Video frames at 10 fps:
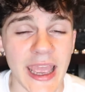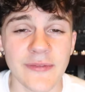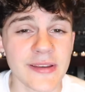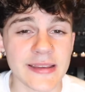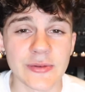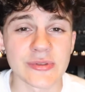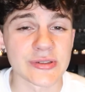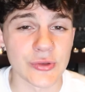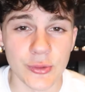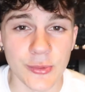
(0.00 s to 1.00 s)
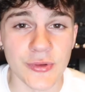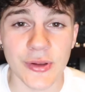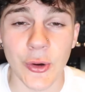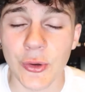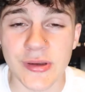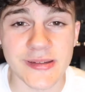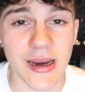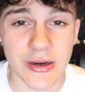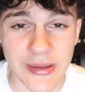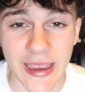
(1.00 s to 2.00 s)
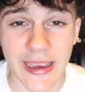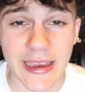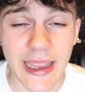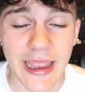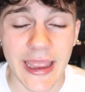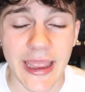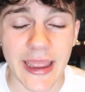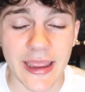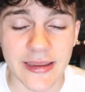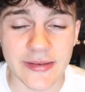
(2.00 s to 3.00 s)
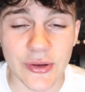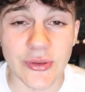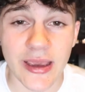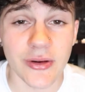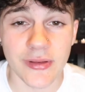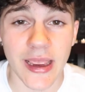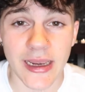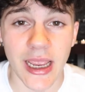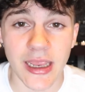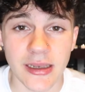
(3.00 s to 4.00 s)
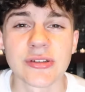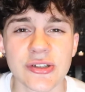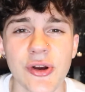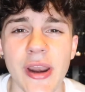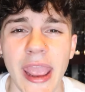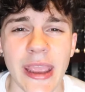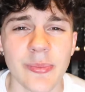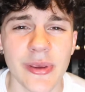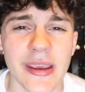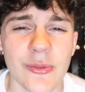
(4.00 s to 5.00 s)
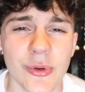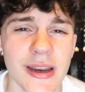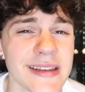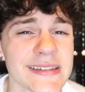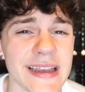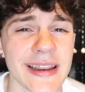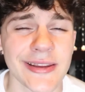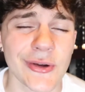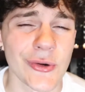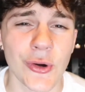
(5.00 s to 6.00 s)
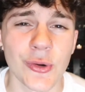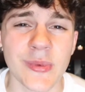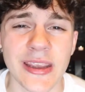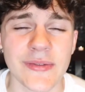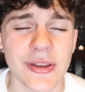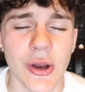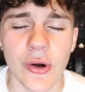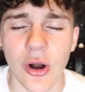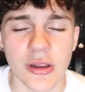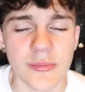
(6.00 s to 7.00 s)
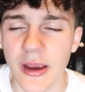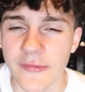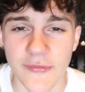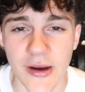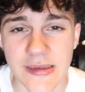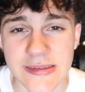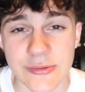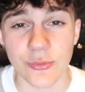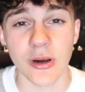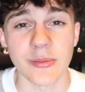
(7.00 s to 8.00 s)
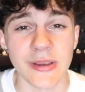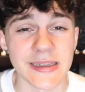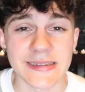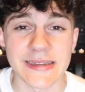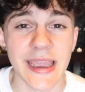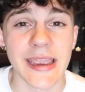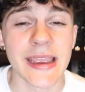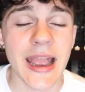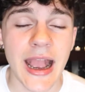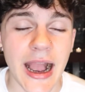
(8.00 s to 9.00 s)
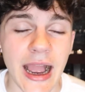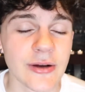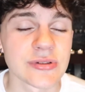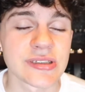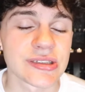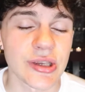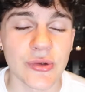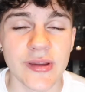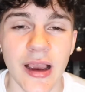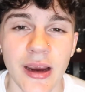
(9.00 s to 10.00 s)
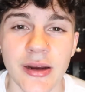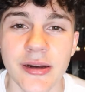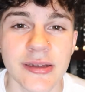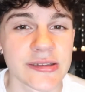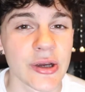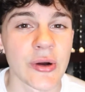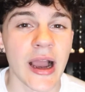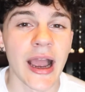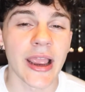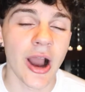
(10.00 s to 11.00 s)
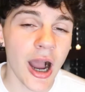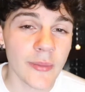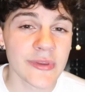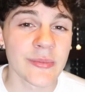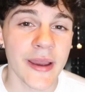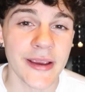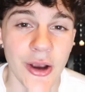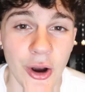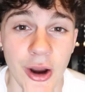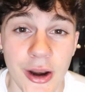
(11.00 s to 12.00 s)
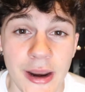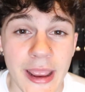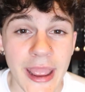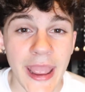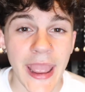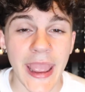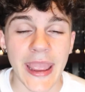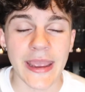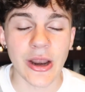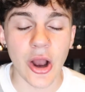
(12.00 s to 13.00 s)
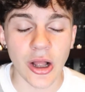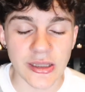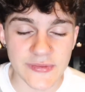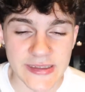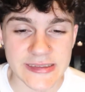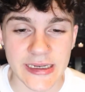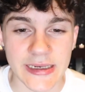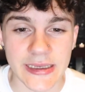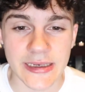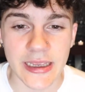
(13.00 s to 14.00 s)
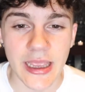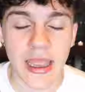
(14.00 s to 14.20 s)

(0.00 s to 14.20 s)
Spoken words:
Everything was normal the whole entire day until later that night. It was around 8 p.m. when I decided to go home, even though all of my friends wanted me to stay. I was so tired, so I hopped in my car and all of a sudden